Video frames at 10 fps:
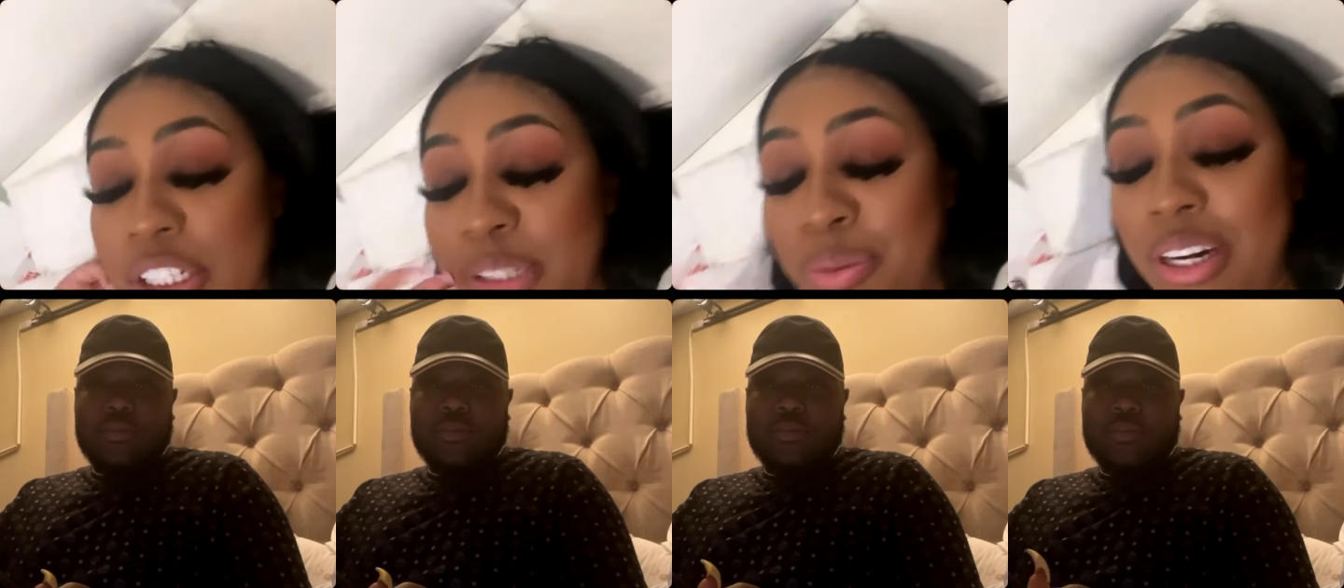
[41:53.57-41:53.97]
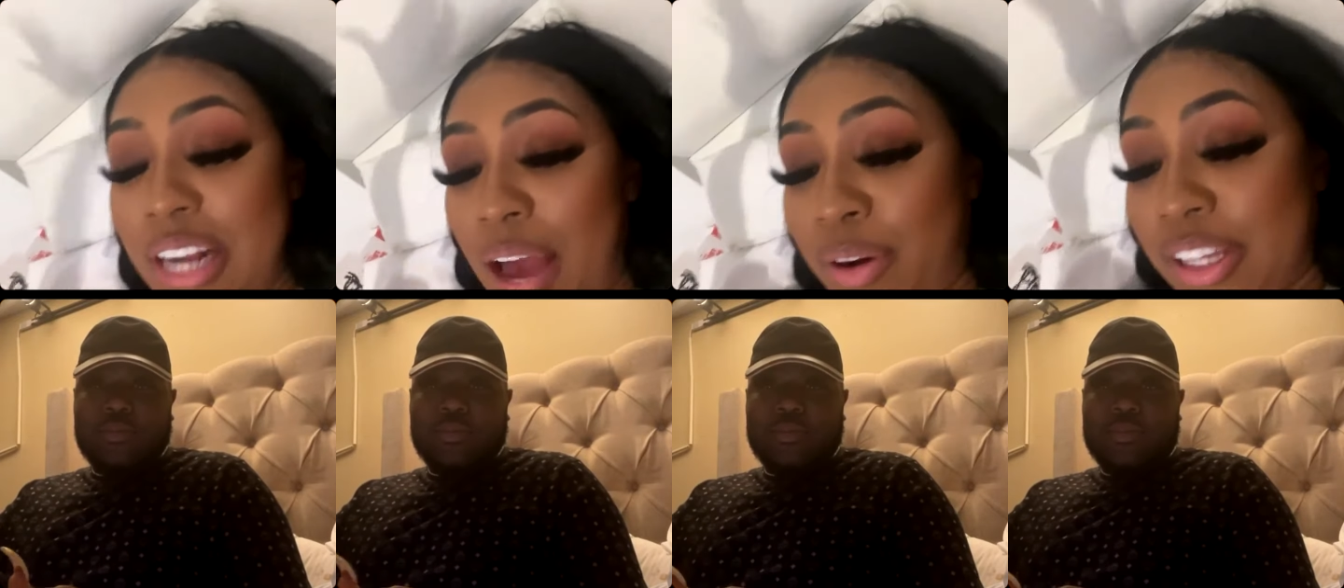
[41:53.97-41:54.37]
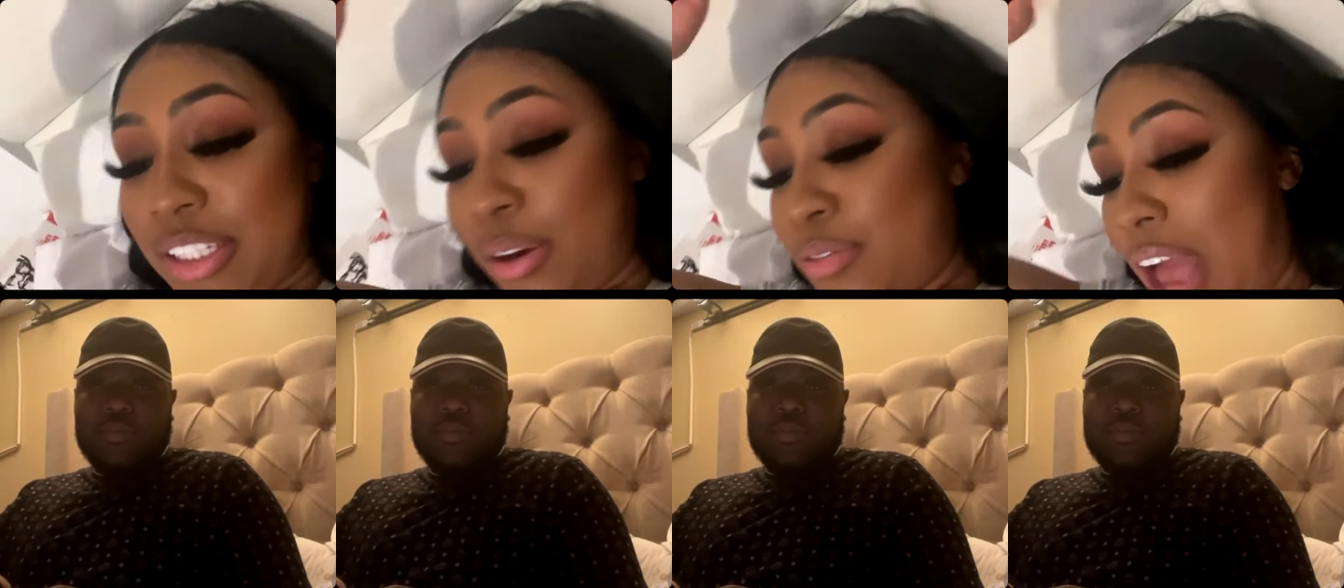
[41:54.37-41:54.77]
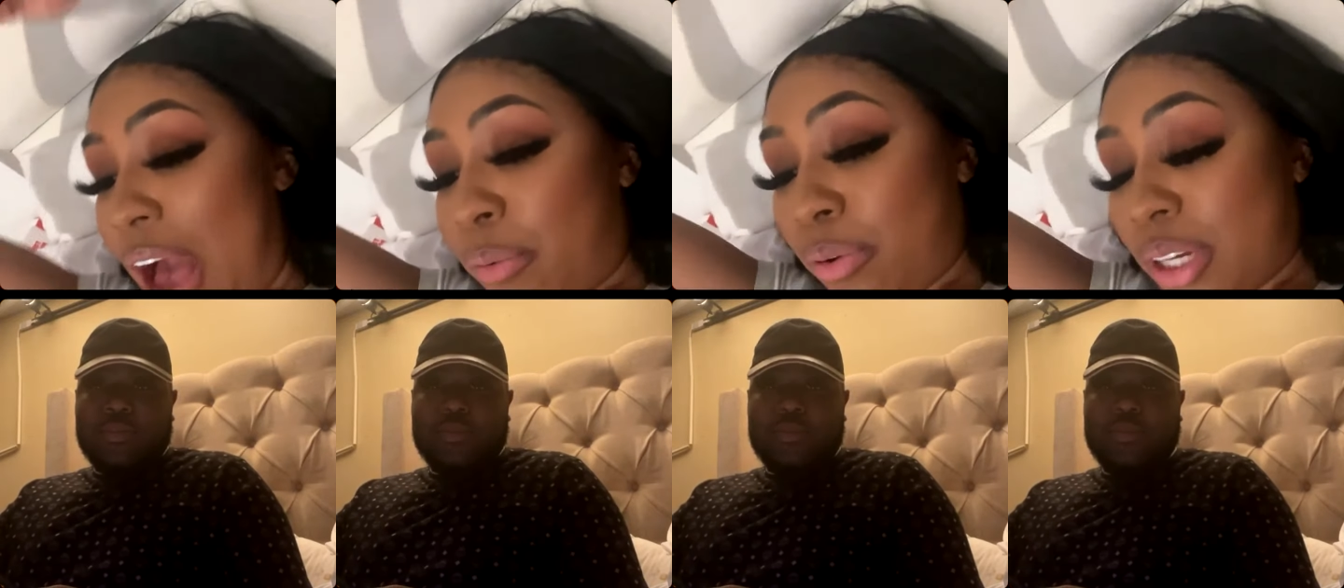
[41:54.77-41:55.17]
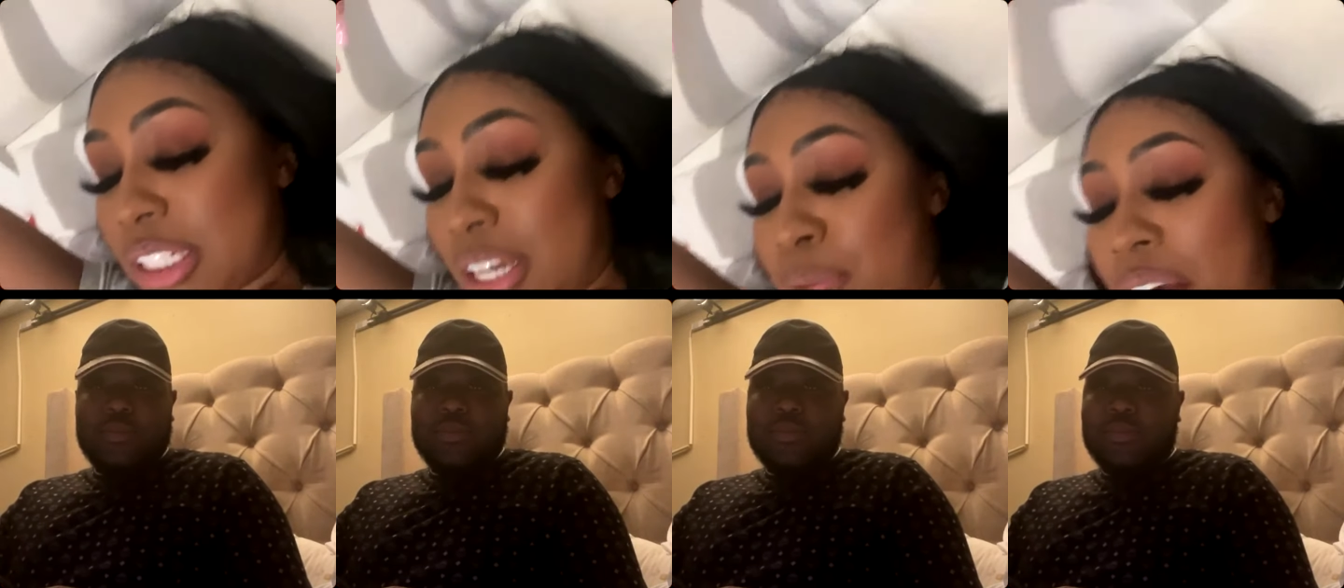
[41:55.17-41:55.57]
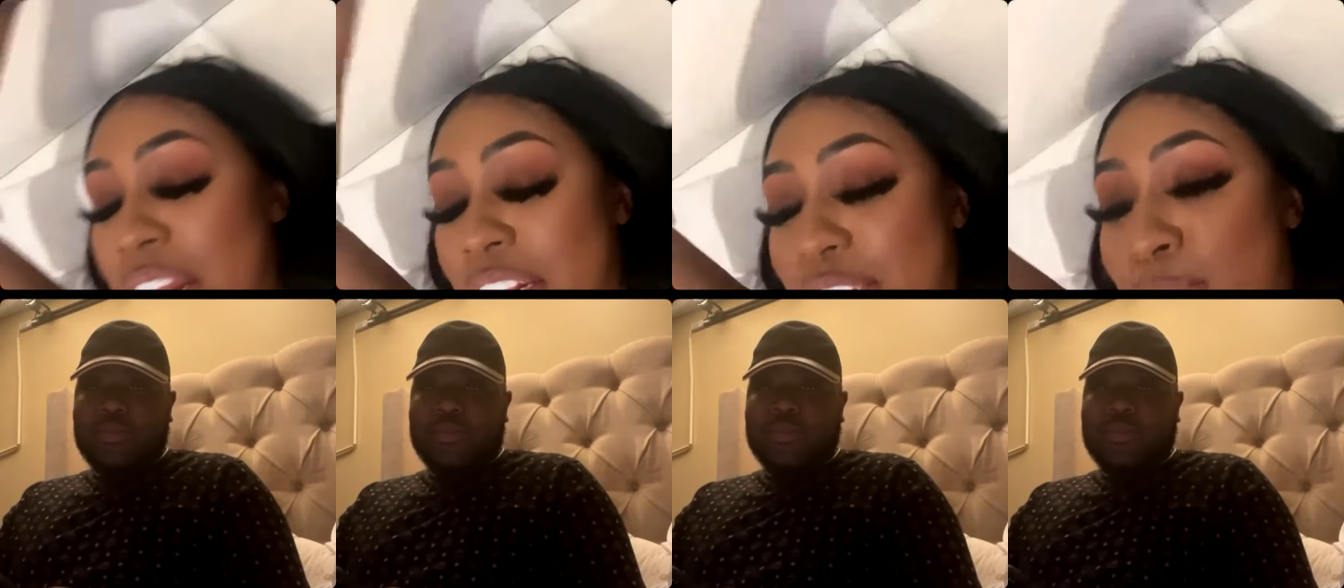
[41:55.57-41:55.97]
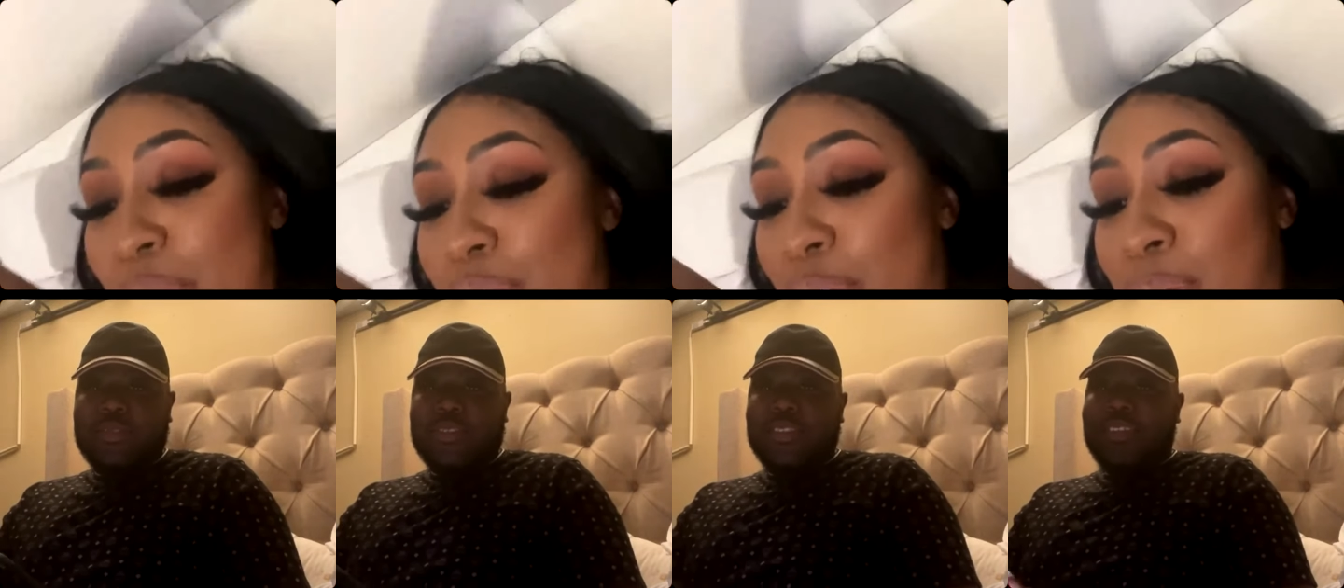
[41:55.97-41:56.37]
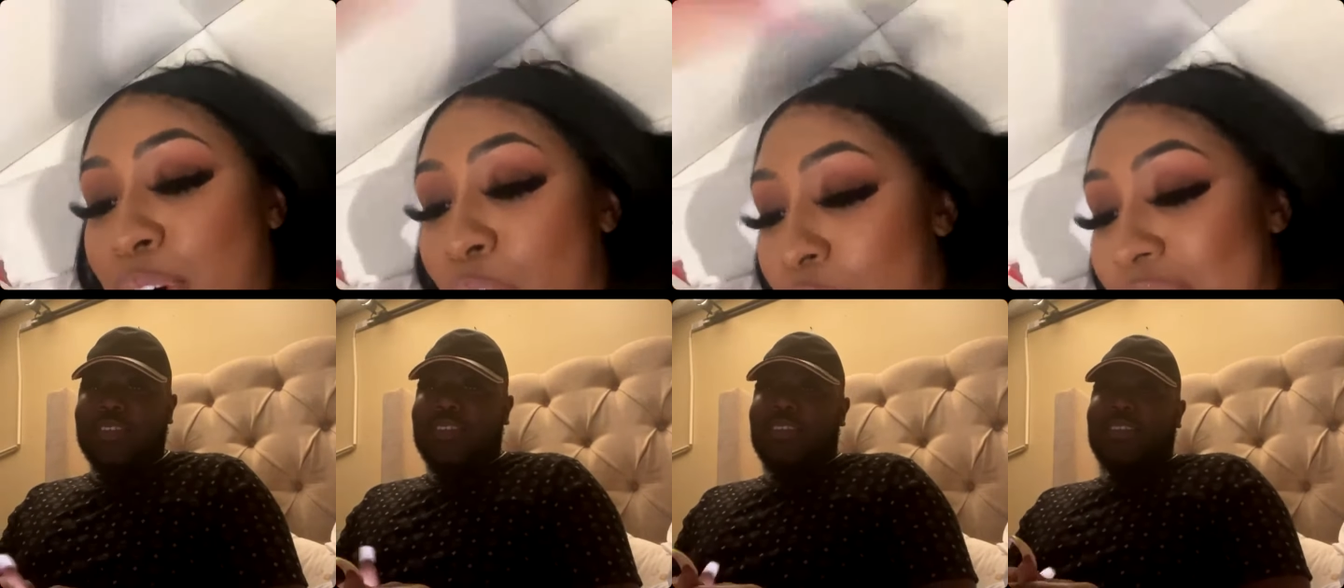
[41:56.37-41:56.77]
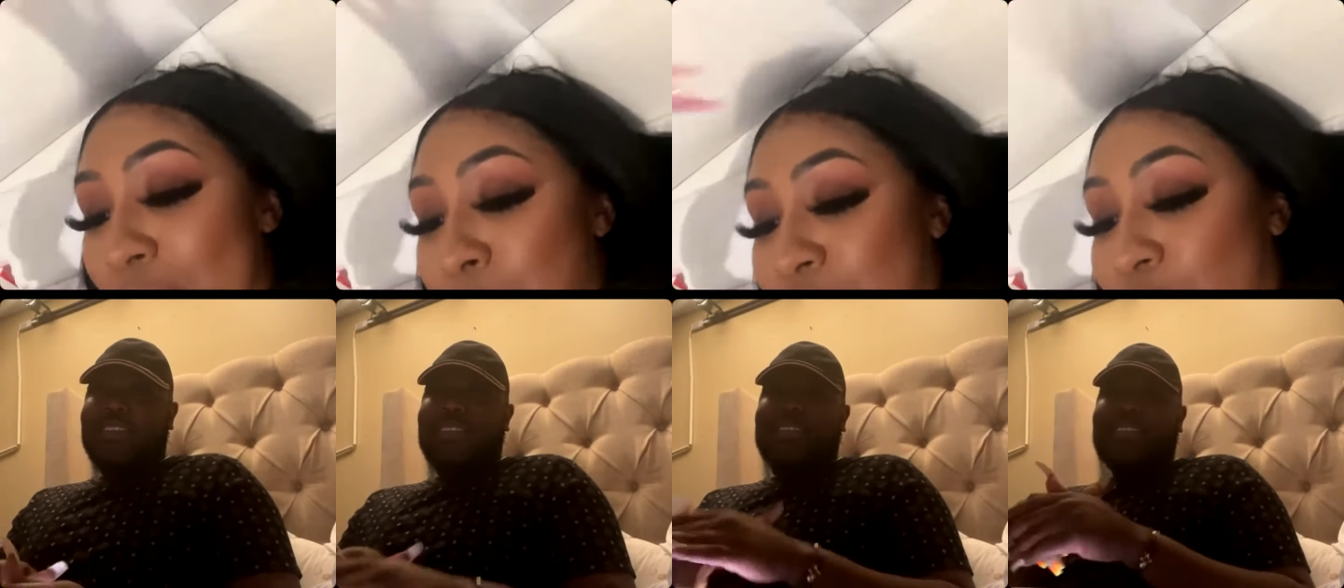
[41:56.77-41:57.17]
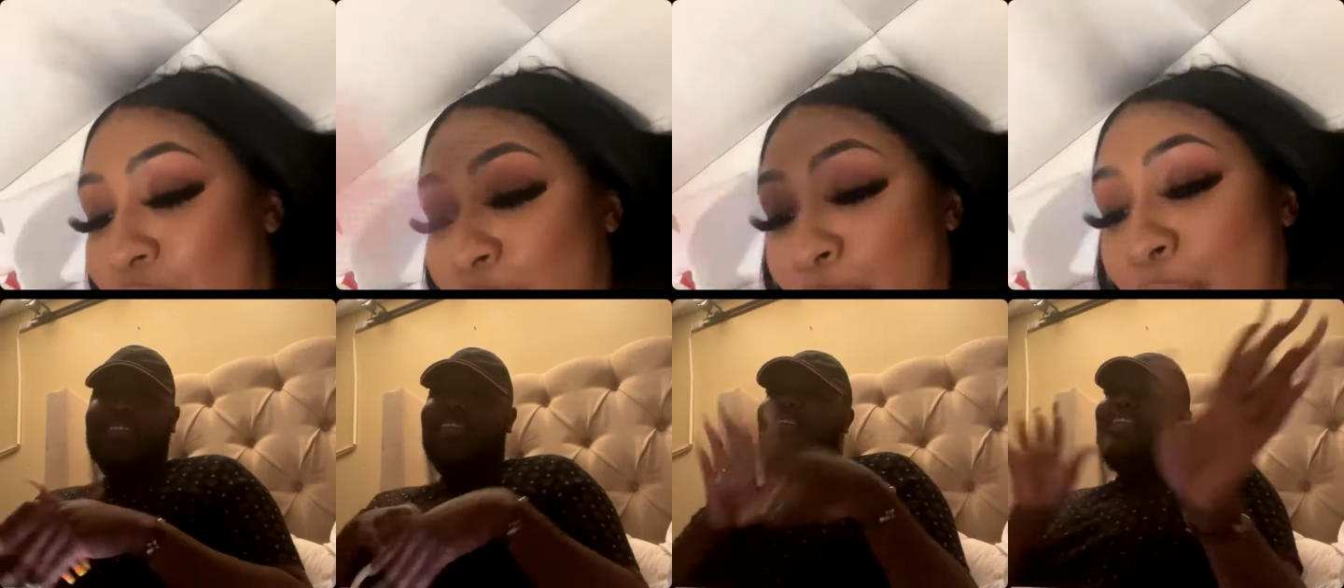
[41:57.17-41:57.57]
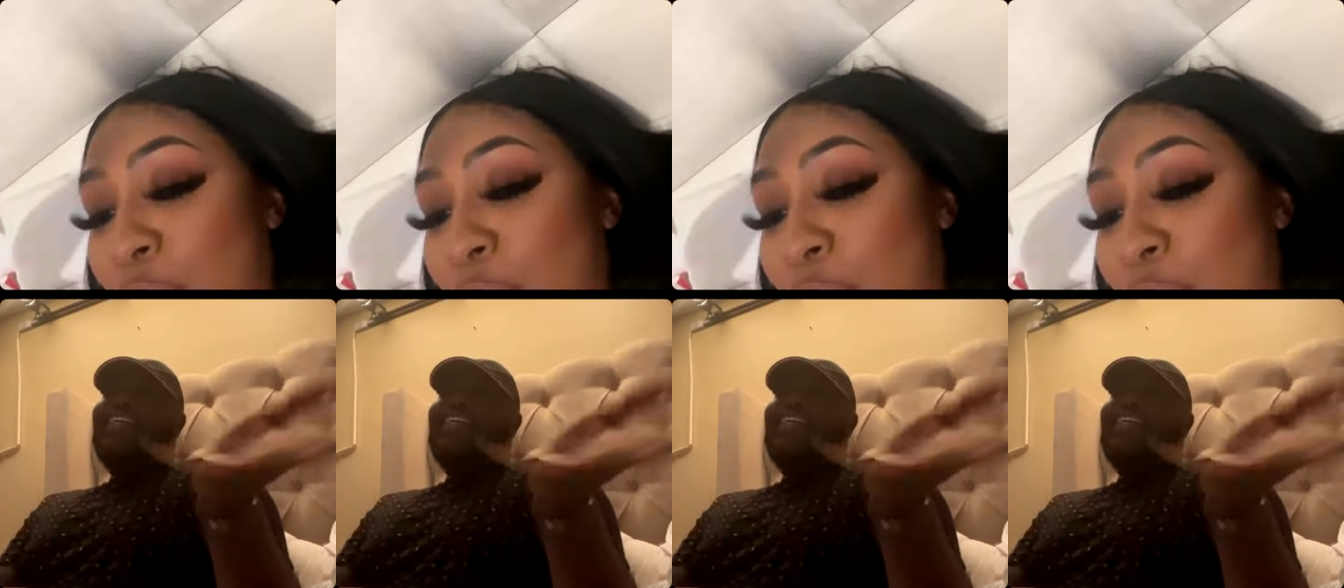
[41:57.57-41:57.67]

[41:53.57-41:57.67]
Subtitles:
just put it out there. So if y'all want us, come holler at us. We ain't gonna put all our motherfucking.